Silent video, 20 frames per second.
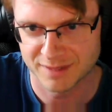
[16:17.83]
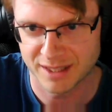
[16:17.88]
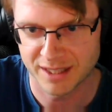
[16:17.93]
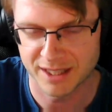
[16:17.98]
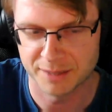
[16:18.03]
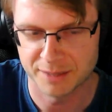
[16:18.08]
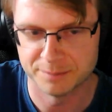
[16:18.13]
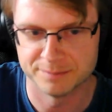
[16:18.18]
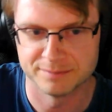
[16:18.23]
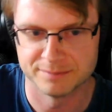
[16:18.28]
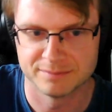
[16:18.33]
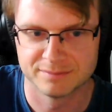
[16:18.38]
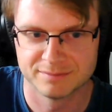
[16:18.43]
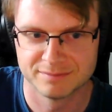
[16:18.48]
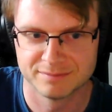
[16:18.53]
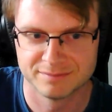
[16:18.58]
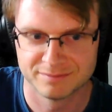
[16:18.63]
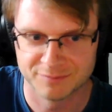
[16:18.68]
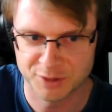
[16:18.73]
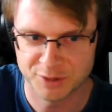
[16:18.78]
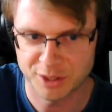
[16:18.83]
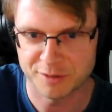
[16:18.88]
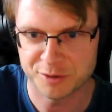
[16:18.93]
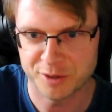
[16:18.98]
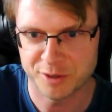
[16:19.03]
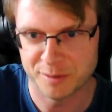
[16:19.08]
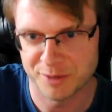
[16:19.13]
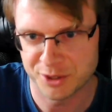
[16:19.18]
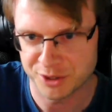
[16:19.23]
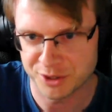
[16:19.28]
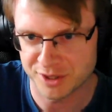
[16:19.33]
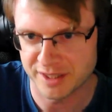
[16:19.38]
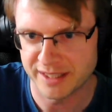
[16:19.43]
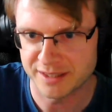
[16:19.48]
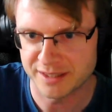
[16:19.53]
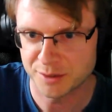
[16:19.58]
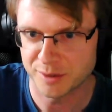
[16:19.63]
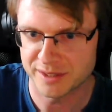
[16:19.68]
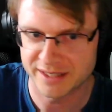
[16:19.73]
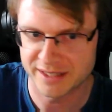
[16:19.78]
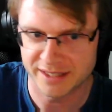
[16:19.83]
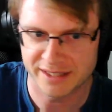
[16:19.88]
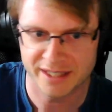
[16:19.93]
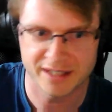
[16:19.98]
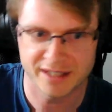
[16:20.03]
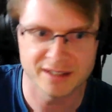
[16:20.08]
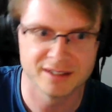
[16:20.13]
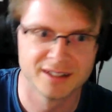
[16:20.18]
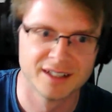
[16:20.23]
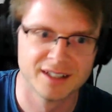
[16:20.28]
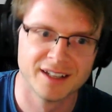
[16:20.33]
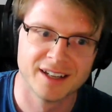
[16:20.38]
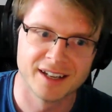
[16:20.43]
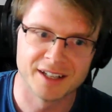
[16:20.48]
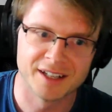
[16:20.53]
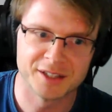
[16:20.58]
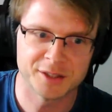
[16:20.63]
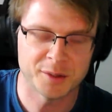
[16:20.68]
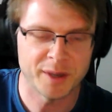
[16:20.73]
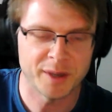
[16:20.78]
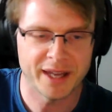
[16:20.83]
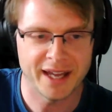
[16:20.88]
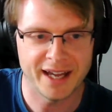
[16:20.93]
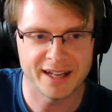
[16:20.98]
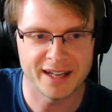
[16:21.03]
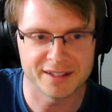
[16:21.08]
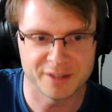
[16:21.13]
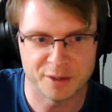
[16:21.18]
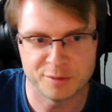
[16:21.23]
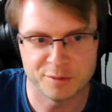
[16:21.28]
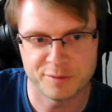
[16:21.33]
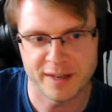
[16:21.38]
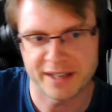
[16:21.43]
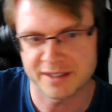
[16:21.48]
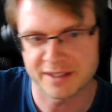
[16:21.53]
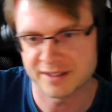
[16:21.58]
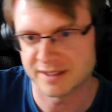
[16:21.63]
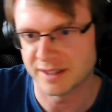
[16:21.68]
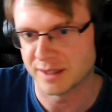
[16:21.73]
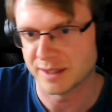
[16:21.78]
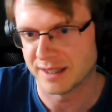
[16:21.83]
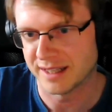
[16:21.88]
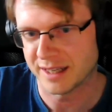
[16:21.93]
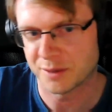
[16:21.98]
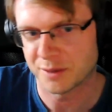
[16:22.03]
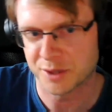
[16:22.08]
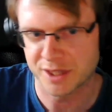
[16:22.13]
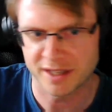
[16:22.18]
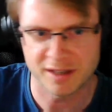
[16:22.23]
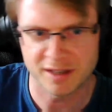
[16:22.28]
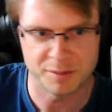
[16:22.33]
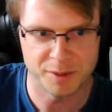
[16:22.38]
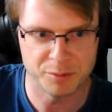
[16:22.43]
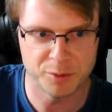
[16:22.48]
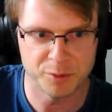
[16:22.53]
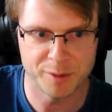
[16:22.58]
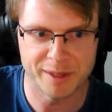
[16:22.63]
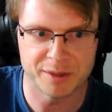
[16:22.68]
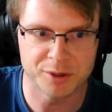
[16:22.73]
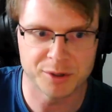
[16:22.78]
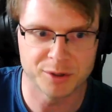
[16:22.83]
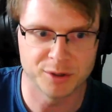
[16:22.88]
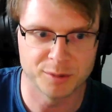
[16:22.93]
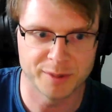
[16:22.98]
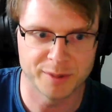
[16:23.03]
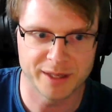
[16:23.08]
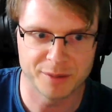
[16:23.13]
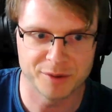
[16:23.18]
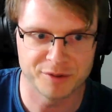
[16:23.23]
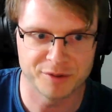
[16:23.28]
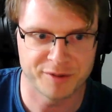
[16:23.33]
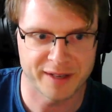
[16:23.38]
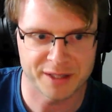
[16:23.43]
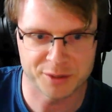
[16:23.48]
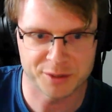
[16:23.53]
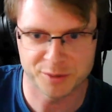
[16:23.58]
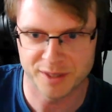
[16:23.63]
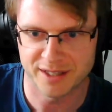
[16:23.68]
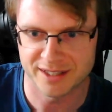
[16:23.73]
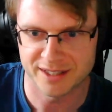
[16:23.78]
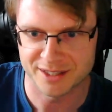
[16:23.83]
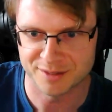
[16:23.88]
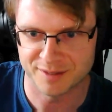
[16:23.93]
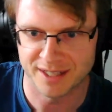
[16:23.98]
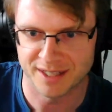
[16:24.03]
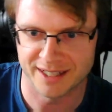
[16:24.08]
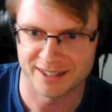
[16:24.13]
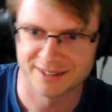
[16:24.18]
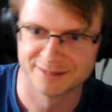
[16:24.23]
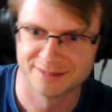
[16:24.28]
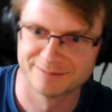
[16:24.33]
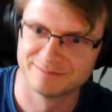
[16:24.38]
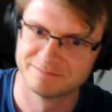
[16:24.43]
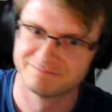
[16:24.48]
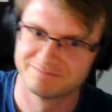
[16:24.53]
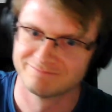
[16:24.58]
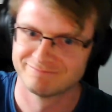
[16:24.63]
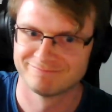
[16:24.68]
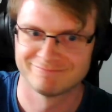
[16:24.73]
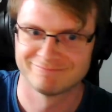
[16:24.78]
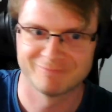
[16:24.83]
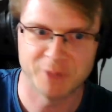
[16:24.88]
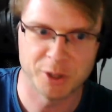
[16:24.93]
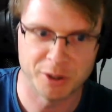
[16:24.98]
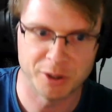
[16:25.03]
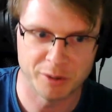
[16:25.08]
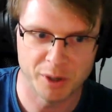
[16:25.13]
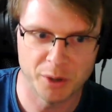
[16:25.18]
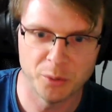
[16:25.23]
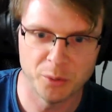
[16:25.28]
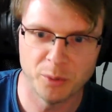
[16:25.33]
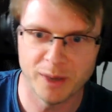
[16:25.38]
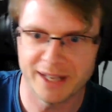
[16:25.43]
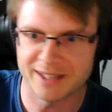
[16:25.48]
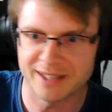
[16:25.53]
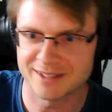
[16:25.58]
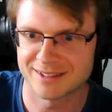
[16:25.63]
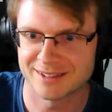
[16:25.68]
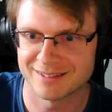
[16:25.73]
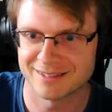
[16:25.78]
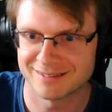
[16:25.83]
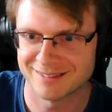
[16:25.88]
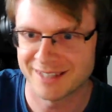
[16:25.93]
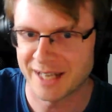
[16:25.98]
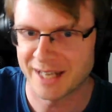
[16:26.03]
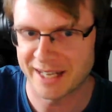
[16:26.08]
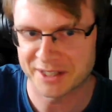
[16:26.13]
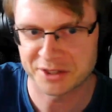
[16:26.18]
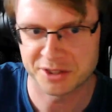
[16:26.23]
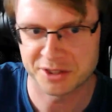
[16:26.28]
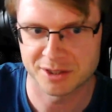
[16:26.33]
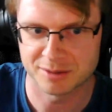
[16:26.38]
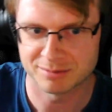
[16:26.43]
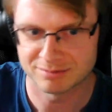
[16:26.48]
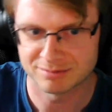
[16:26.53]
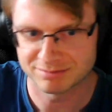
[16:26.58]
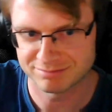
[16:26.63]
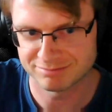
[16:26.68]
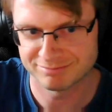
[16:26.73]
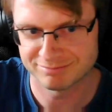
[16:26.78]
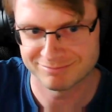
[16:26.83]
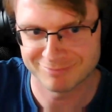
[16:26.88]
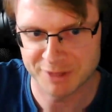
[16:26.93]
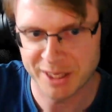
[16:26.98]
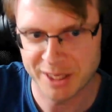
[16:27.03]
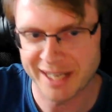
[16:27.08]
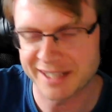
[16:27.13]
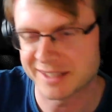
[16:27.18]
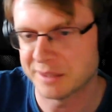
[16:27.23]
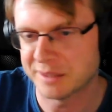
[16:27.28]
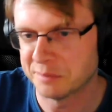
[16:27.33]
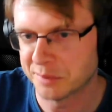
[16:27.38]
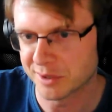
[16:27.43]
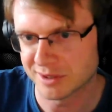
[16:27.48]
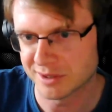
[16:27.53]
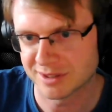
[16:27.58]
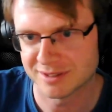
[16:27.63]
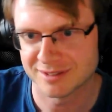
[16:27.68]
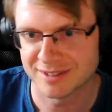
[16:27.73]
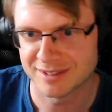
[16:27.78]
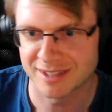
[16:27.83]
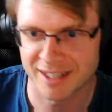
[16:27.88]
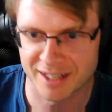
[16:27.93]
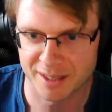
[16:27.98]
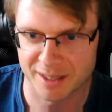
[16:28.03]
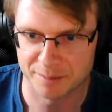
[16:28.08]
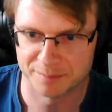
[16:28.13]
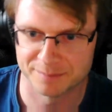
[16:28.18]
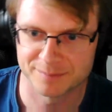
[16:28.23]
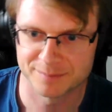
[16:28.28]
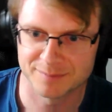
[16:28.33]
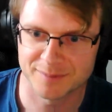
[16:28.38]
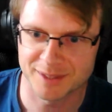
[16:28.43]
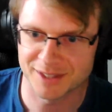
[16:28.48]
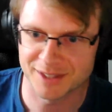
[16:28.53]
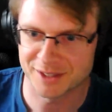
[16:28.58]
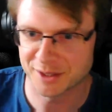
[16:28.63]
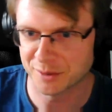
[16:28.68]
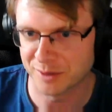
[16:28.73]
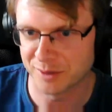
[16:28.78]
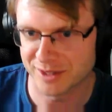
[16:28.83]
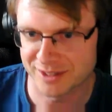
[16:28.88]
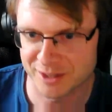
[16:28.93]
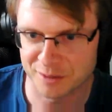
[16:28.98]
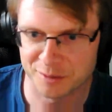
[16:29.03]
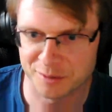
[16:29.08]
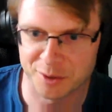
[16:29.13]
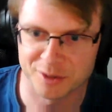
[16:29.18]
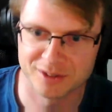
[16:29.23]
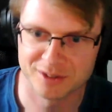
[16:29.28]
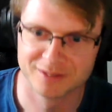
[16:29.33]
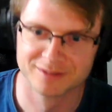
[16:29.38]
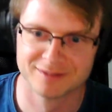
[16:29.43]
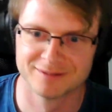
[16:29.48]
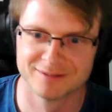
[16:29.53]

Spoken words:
JavaScript that just needs to exist here. And so I had effects in the language. I can't remember what they were called, but they were effects for kind of like, await next text input, and so on and so forth.